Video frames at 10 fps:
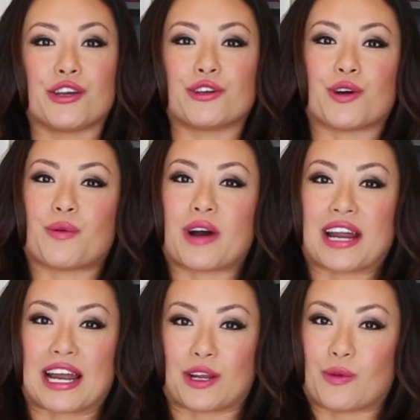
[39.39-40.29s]
You don't want
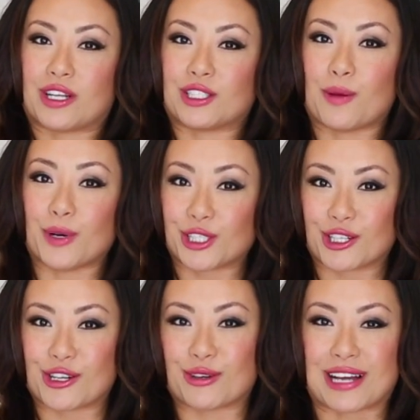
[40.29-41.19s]
anyone to
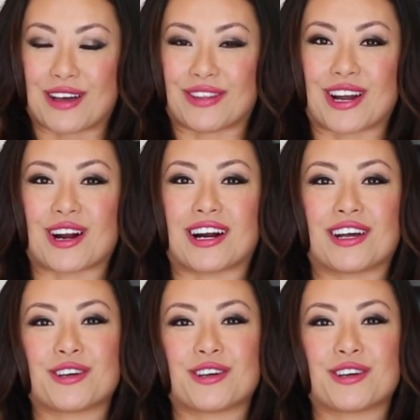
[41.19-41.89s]
butcher you down there.